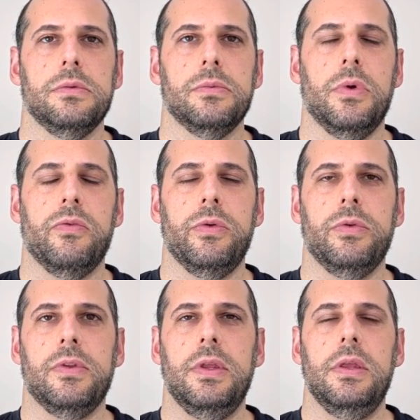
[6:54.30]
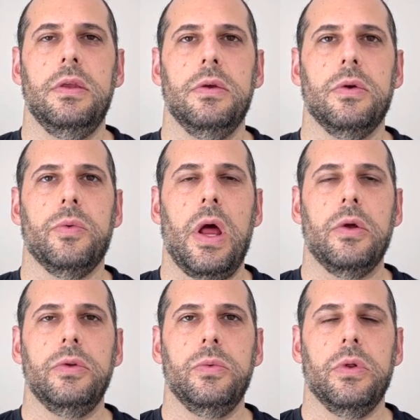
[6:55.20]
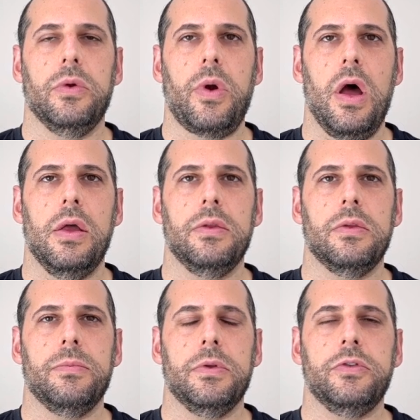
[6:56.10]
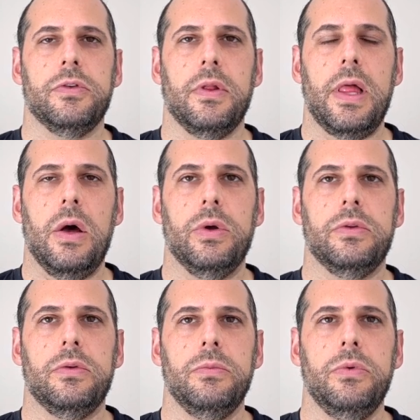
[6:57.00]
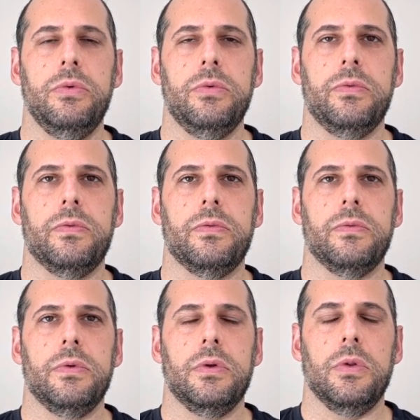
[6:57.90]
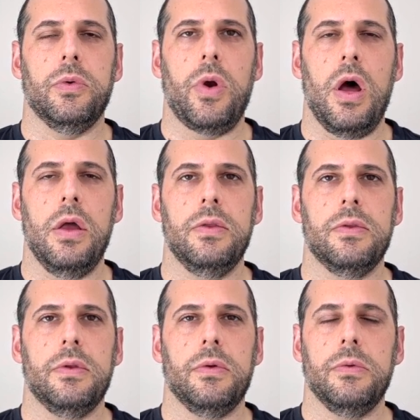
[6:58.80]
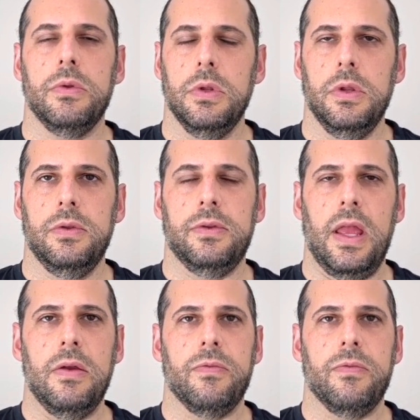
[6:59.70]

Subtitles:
Whatever you see here around you will arise, but just allow it to move. It'll arise, it'll stay